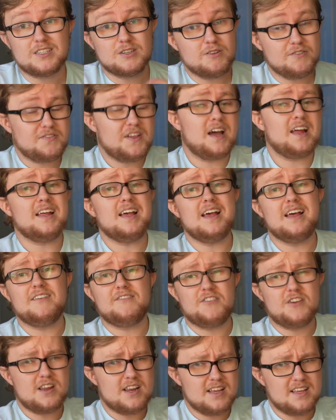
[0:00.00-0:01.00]
So if
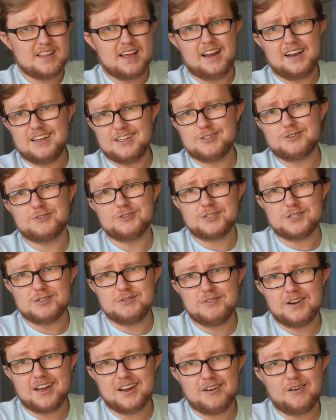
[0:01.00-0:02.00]
any of that interests
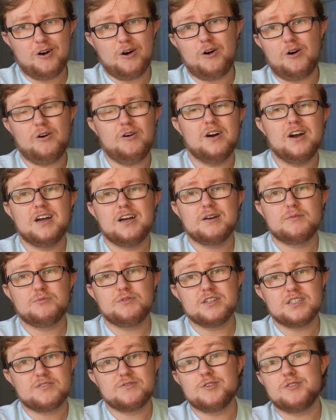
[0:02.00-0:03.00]
you at all,
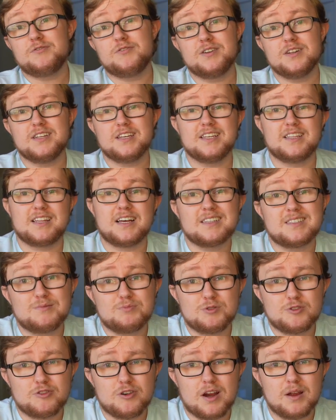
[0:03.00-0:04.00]
please feel free to hit that
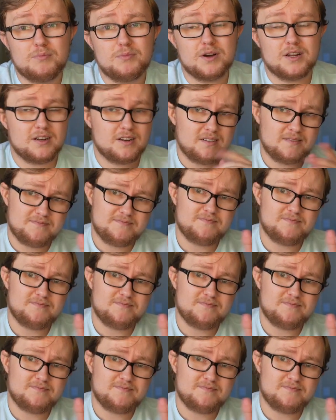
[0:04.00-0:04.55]
subscribe button.